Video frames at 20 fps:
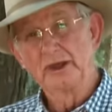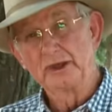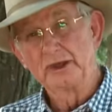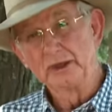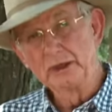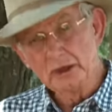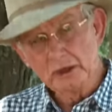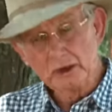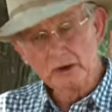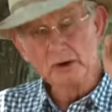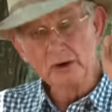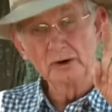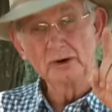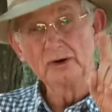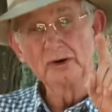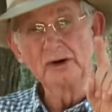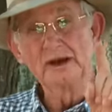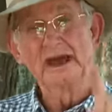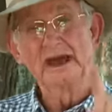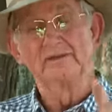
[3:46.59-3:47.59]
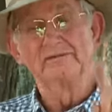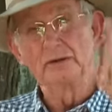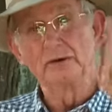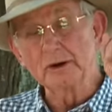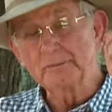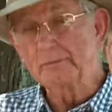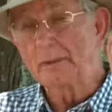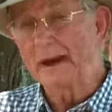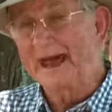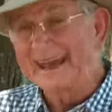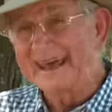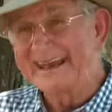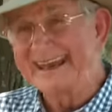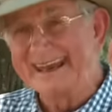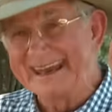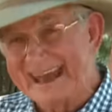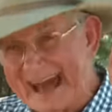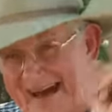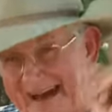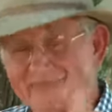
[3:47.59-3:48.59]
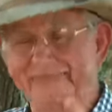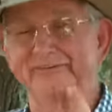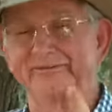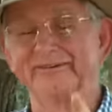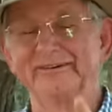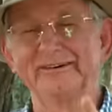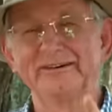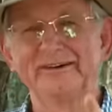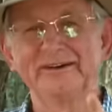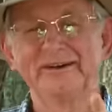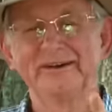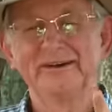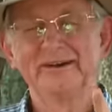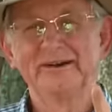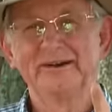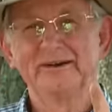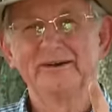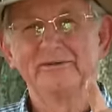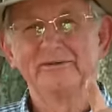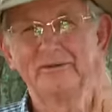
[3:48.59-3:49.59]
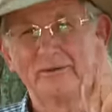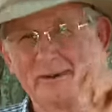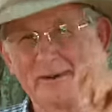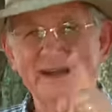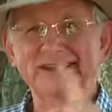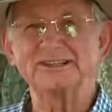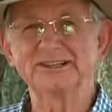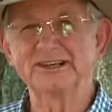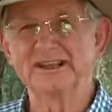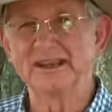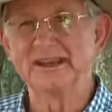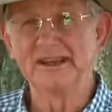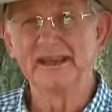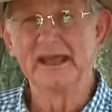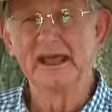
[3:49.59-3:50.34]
you have not paid enough for my sin.